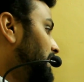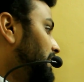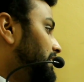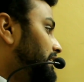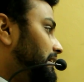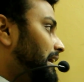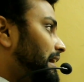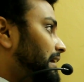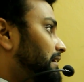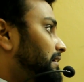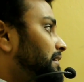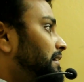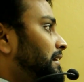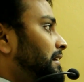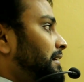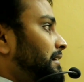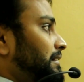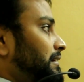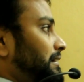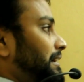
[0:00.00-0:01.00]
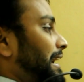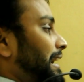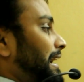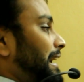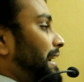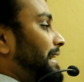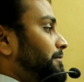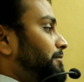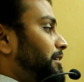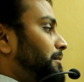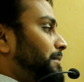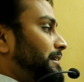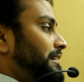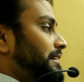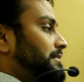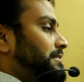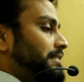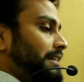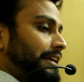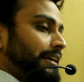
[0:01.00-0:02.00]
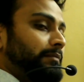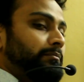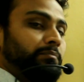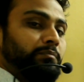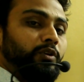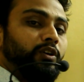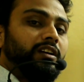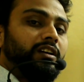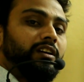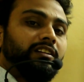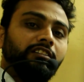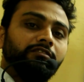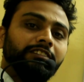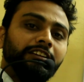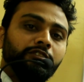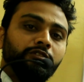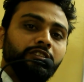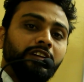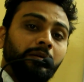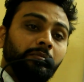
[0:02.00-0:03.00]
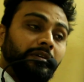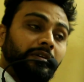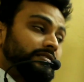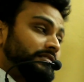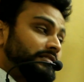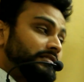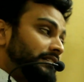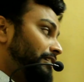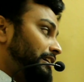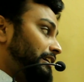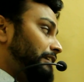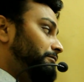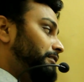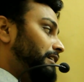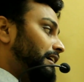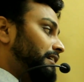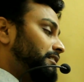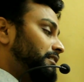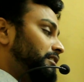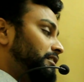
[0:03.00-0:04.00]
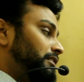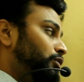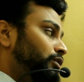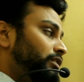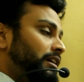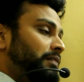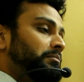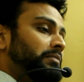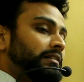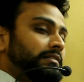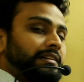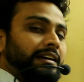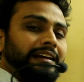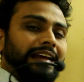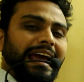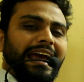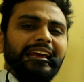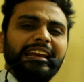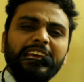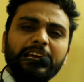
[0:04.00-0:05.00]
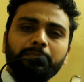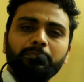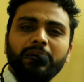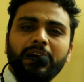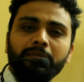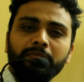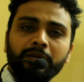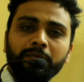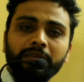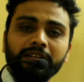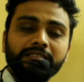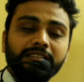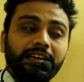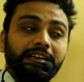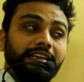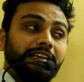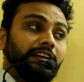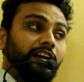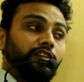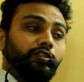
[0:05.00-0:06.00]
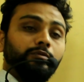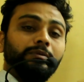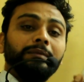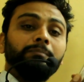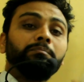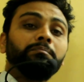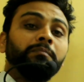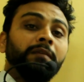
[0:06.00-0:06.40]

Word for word: then the LCM will be the same product of the two numbers. Even if the two numbers are any prime numbers, they need not to be